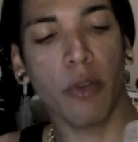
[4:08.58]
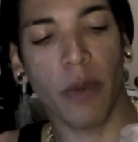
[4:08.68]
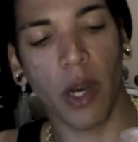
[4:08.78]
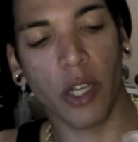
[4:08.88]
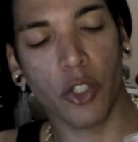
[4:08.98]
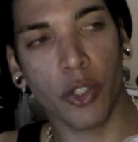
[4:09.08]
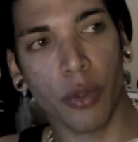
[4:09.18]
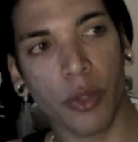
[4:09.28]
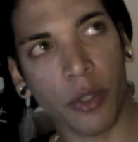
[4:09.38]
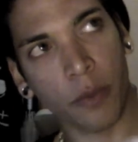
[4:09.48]
blueberry
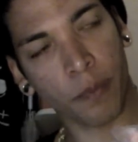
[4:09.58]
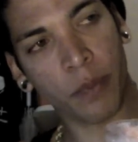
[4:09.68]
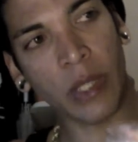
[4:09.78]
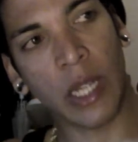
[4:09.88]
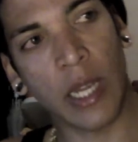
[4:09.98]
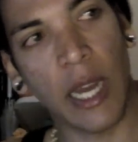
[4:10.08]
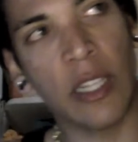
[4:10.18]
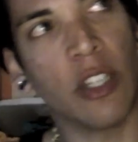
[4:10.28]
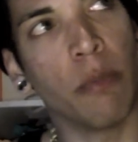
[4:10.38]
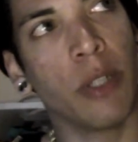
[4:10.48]
juice, a
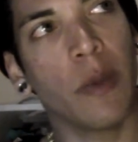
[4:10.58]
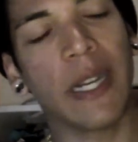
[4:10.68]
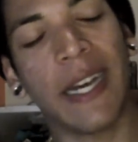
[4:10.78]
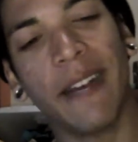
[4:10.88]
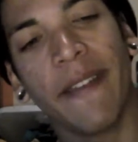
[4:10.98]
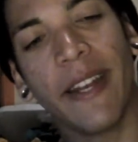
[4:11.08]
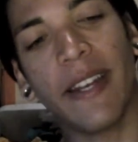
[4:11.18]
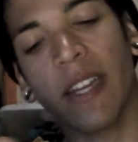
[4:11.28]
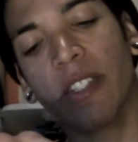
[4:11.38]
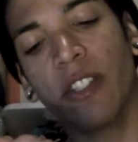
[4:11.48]
little blue agave
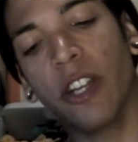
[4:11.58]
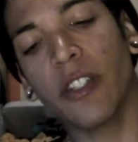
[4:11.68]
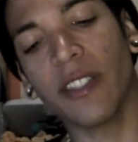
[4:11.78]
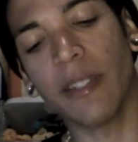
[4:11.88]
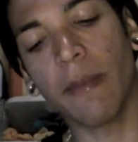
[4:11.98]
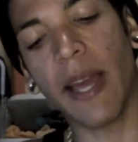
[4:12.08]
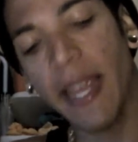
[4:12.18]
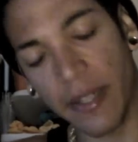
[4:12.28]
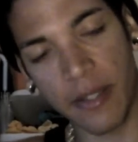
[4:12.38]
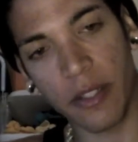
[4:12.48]
nectar, some
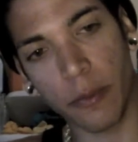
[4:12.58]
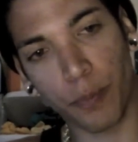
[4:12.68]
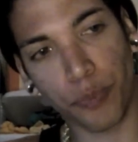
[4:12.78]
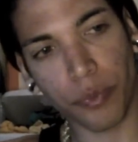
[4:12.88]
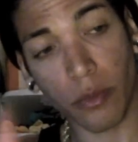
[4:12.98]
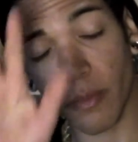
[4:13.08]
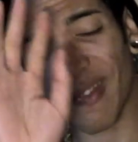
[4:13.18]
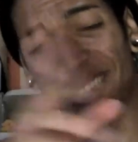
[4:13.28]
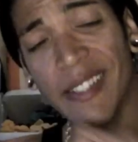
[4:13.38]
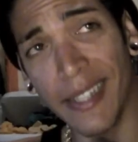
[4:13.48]
ice,
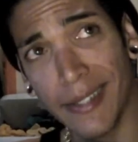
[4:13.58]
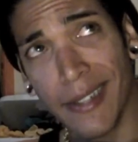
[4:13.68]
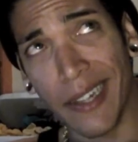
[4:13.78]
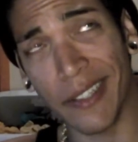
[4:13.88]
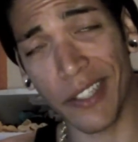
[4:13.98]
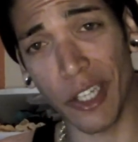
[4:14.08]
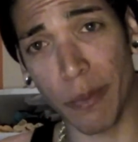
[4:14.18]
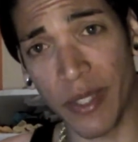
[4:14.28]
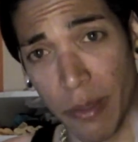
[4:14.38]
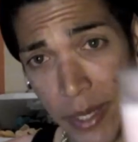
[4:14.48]
6 ice
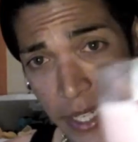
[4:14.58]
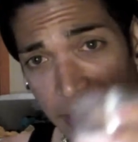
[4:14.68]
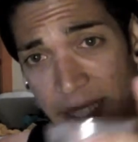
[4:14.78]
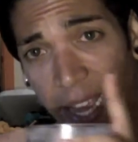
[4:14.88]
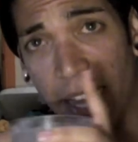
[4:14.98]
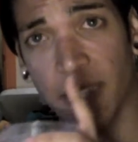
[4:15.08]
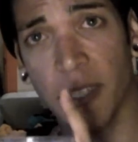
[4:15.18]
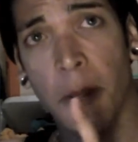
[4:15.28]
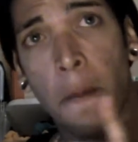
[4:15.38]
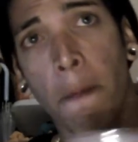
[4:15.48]
cubes to be exact,
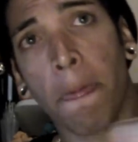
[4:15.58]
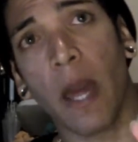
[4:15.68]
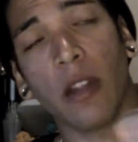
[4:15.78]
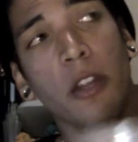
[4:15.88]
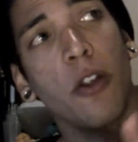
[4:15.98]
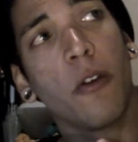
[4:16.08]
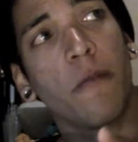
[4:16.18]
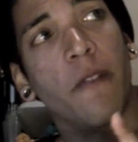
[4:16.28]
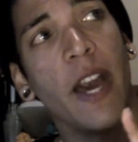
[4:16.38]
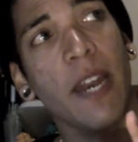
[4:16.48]
a
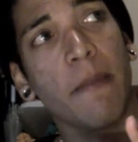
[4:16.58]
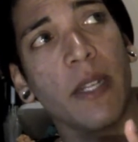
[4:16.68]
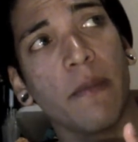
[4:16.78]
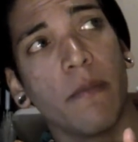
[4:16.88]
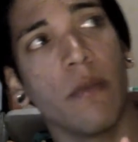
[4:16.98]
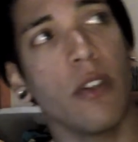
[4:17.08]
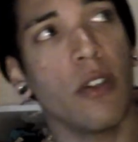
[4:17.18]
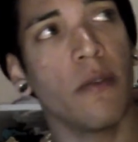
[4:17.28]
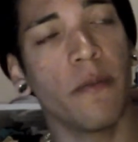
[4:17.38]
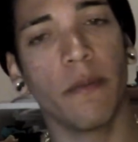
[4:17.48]
little vitamin
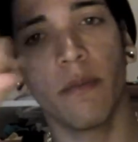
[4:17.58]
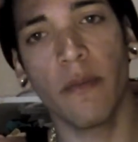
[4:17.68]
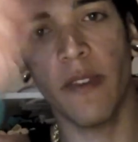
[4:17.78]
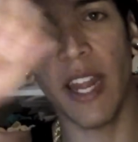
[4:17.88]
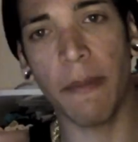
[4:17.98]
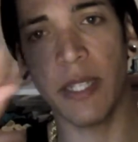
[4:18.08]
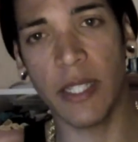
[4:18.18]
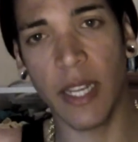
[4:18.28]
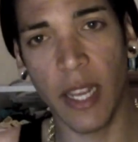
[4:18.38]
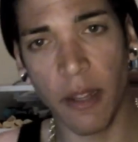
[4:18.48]

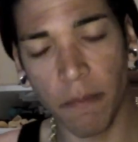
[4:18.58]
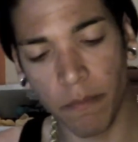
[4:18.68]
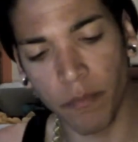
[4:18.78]
C